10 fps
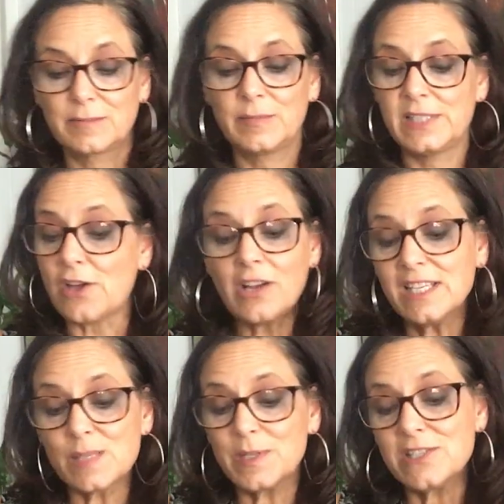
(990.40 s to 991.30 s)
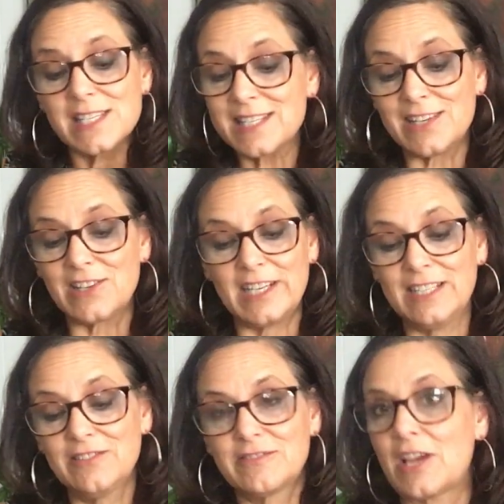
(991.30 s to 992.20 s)
But it's all conspiracy theory.
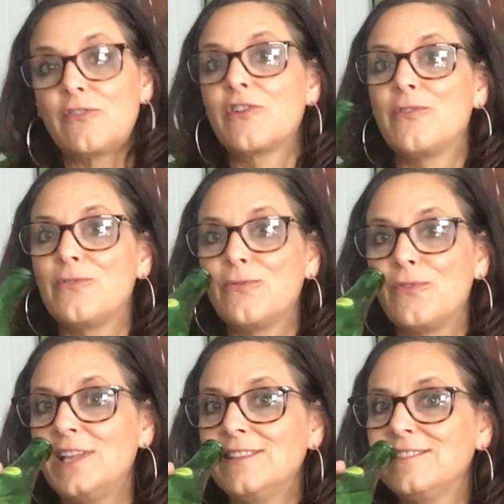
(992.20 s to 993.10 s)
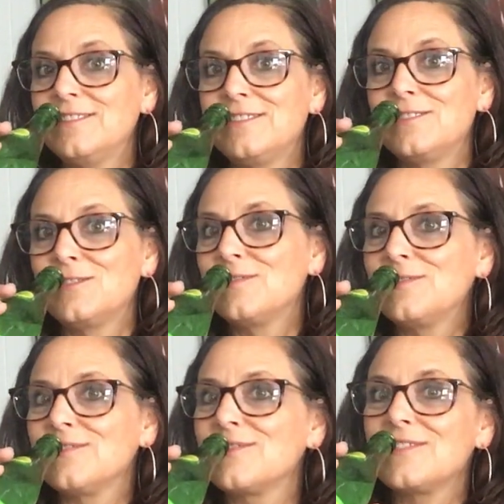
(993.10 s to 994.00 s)
I don't know what...
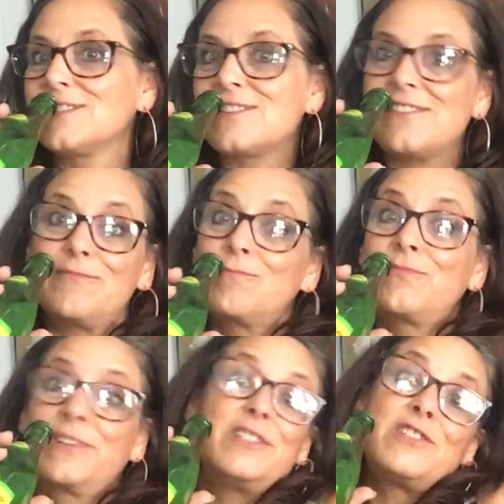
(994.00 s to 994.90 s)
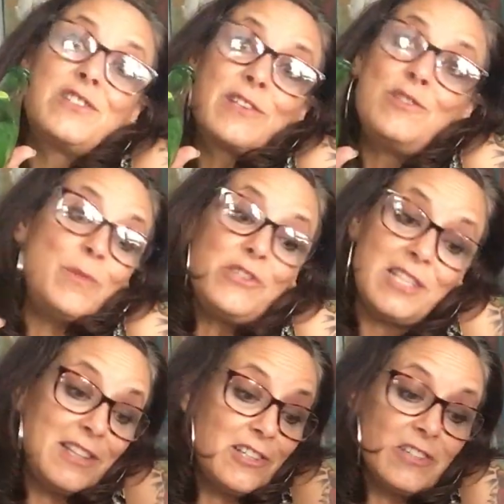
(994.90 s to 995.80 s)
It's just conspiracy
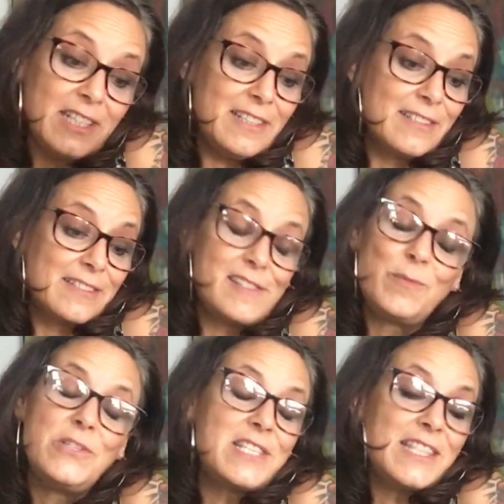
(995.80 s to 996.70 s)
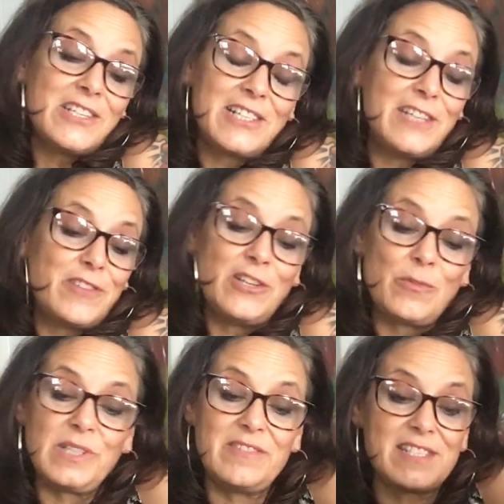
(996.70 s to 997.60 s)
theory. Conspiracy theory if you don't
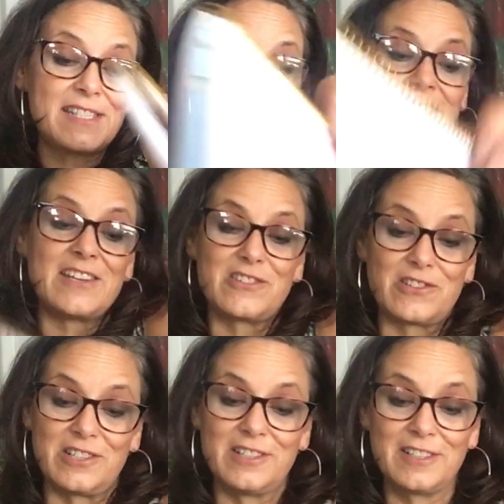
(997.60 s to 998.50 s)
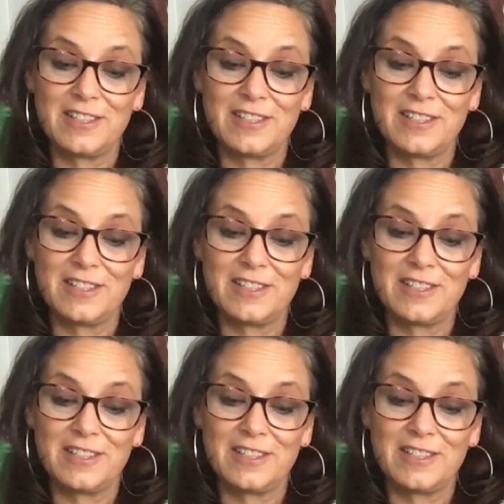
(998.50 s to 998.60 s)
believe the standard